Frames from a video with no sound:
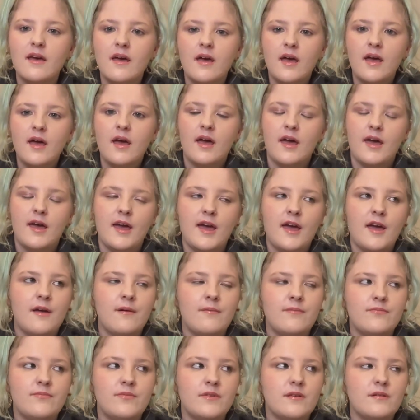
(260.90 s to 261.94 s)

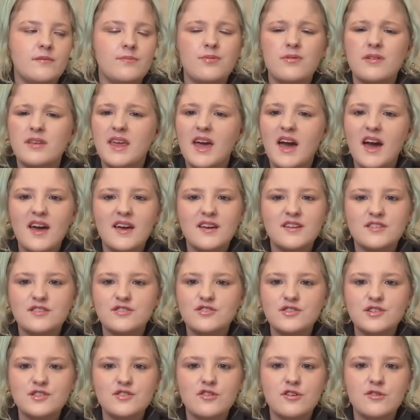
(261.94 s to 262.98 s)
But yeah, I
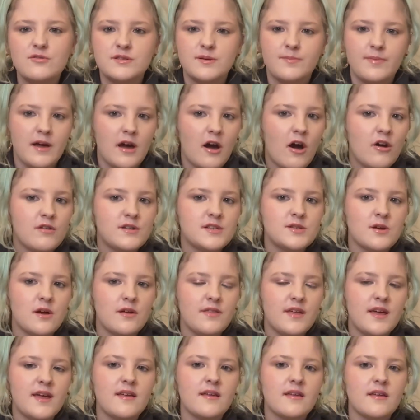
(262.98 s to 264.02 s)
just thought it was a bit odd. So I
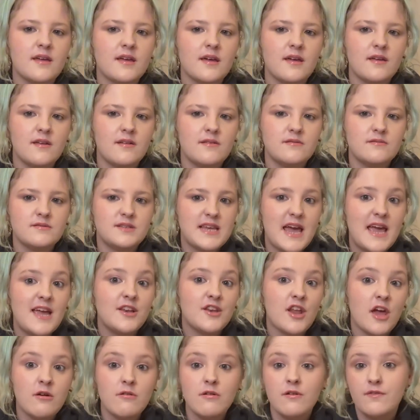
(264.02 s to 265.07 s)
think, take
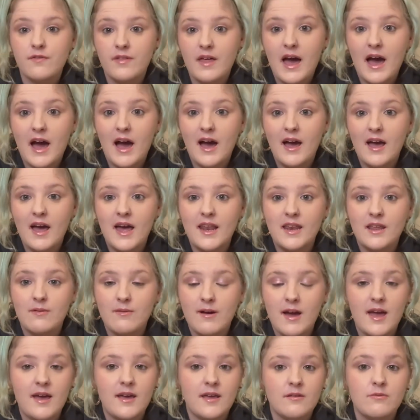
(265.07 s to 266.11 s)
note of that
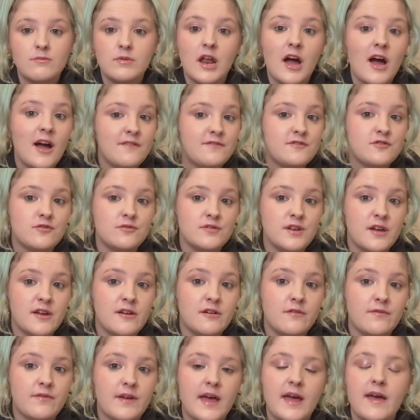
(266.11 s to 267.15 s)
anyway. Well, I've took
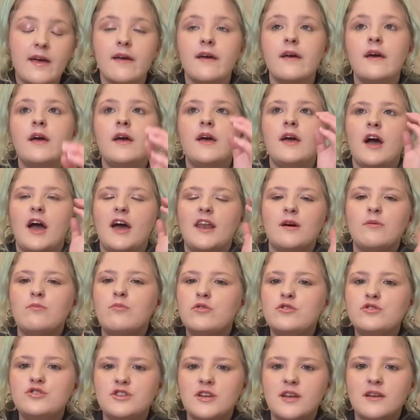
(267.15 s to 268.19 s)
note of it. And I'm
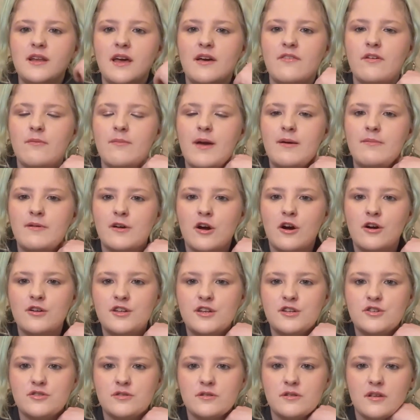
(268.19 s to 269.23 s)
wondering if I maybe got
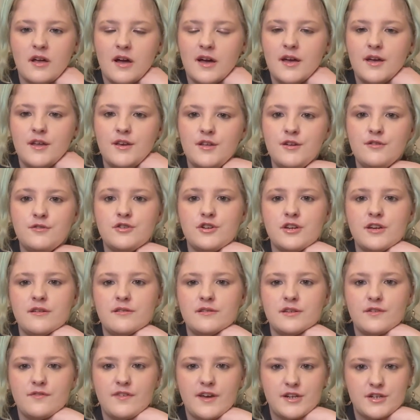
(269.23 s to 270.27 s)
a
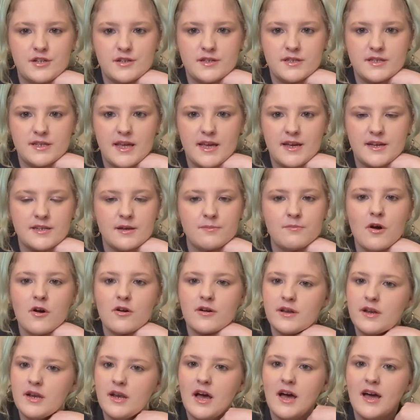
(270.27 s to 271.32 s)
nutrient deficiency. Because I'm not
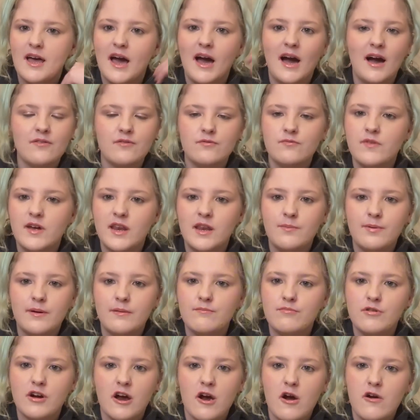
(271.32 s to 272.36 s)
going to lie, I haven't really
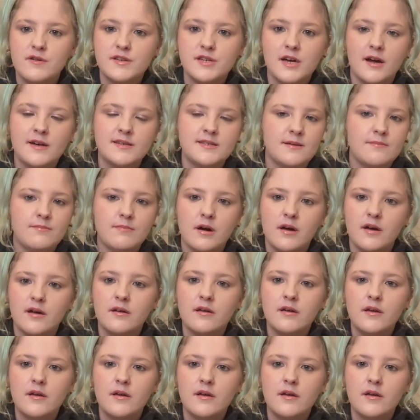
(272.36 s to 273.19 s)
been prioritising my